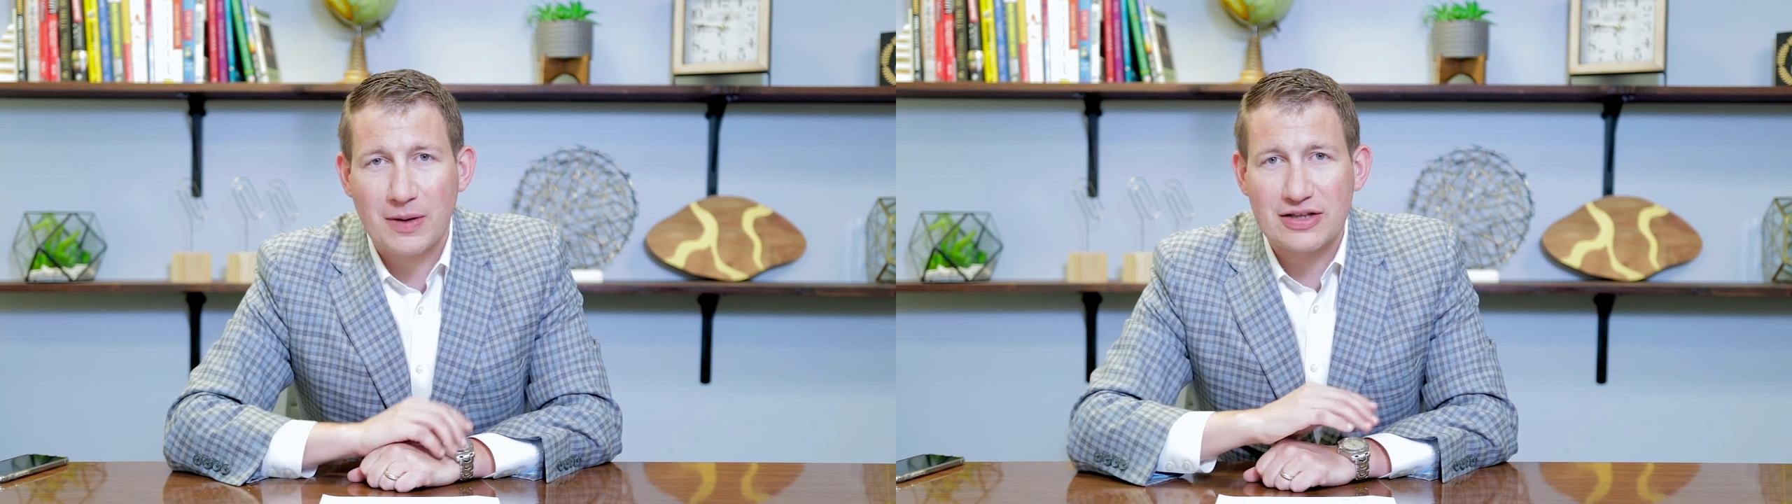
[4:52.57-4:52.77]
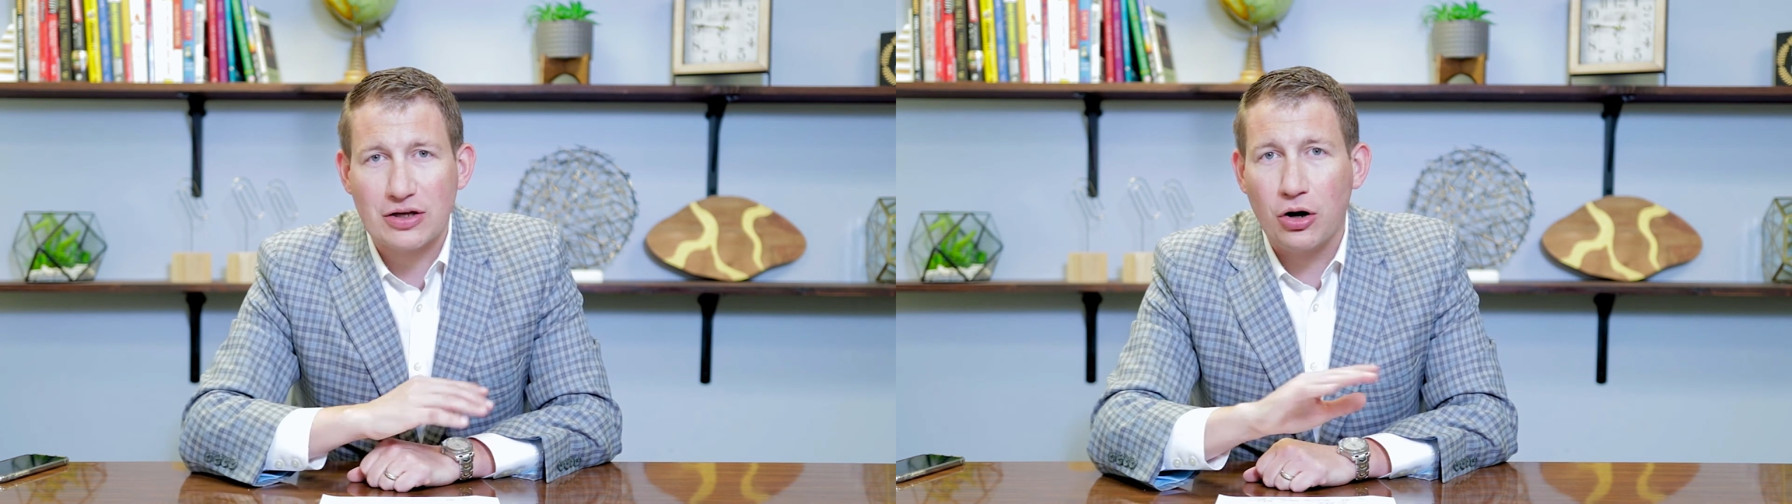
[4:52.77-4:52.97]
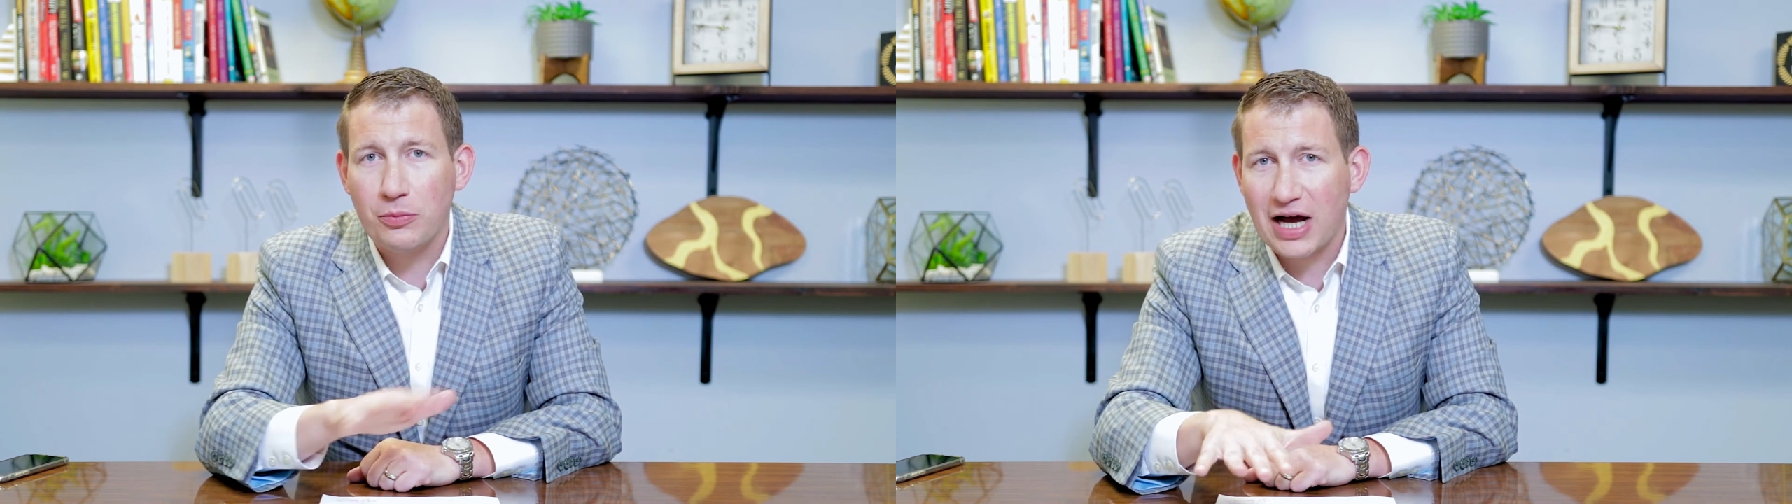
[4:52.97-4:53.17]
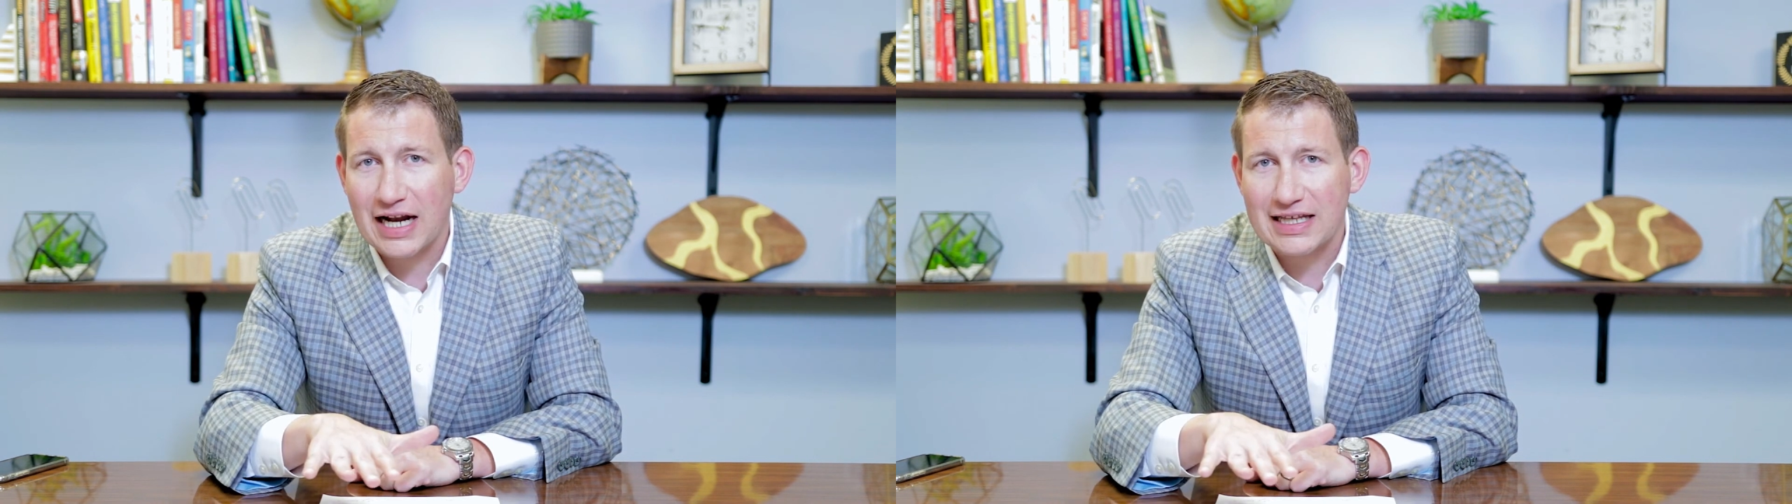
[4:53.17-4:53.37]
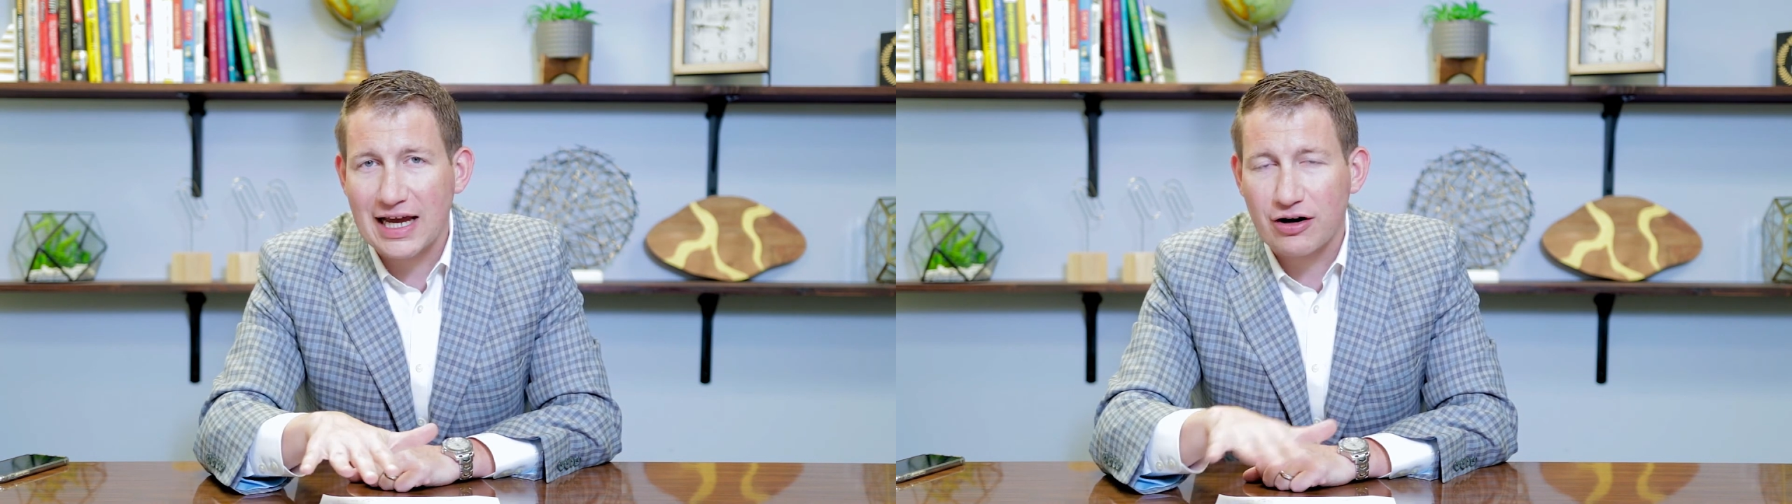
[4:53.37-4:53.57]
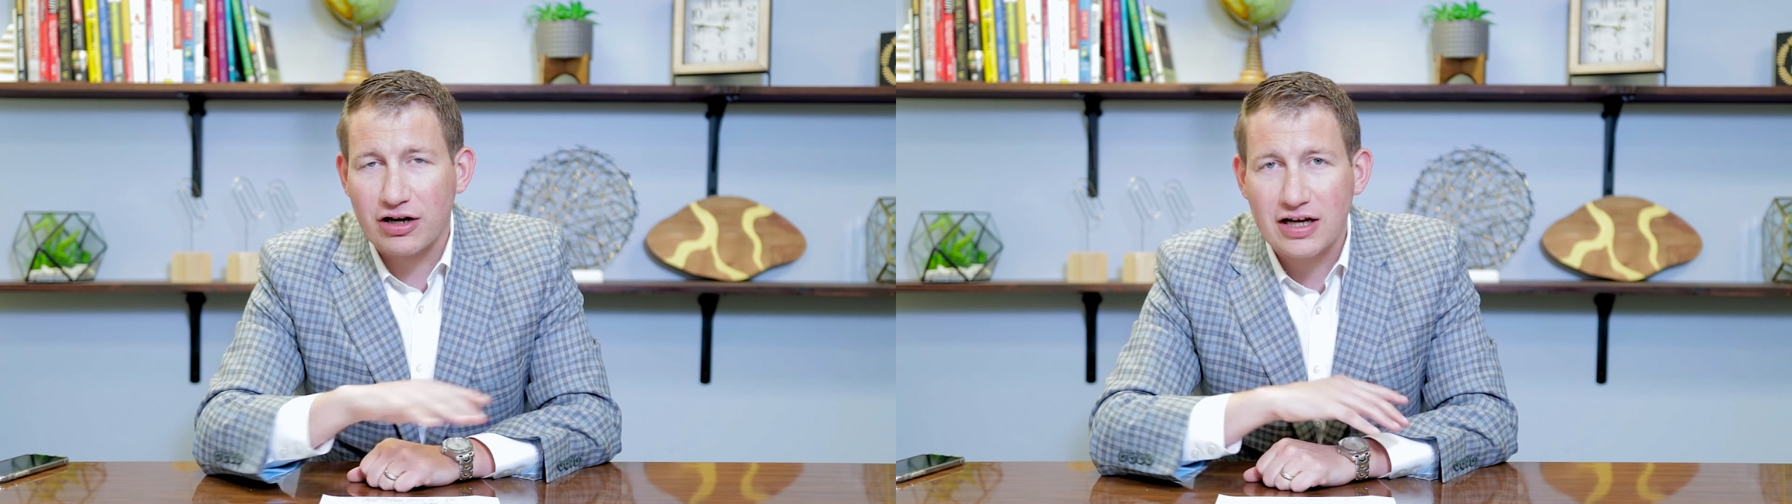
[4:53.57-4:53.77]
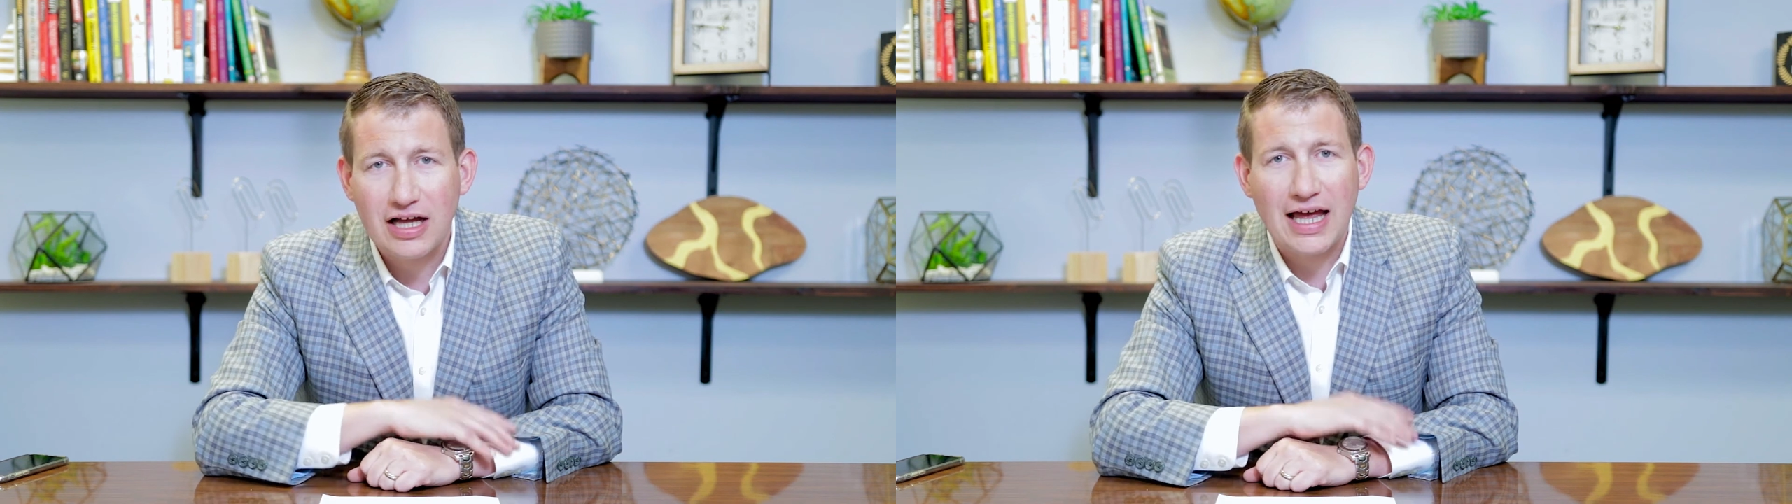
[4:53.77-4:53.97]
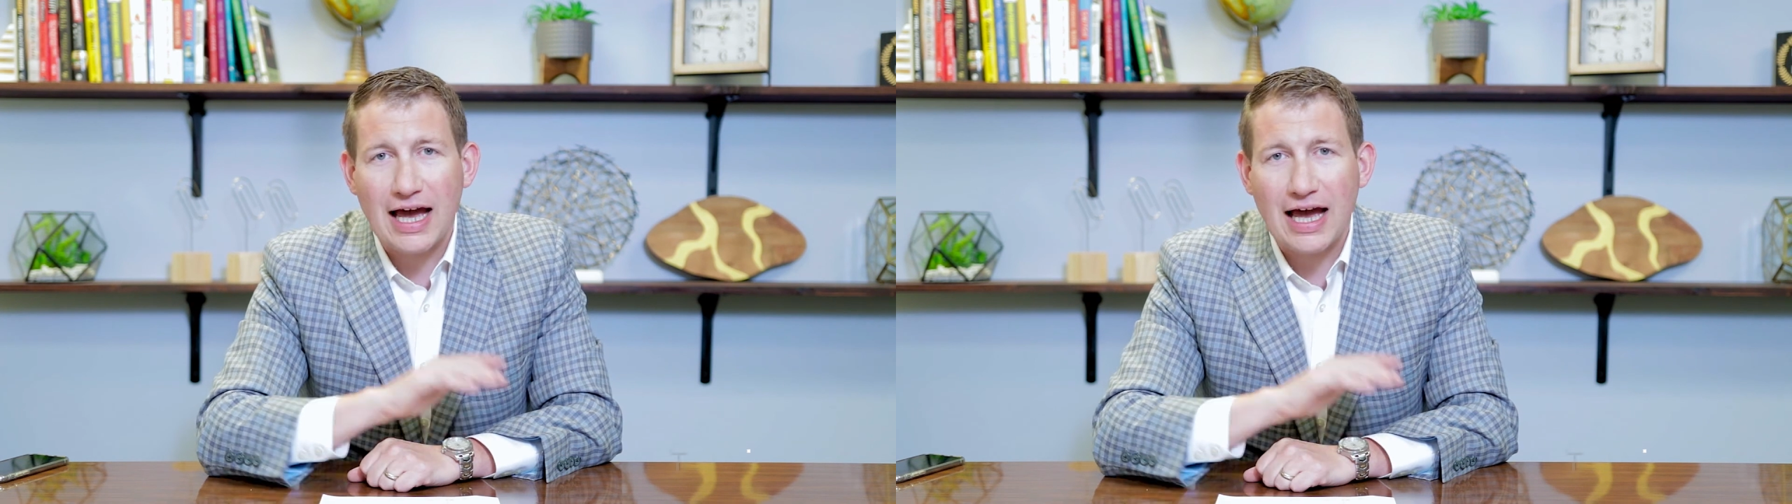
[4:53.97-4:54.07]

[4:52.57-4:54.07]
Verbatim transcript: about the homebody era,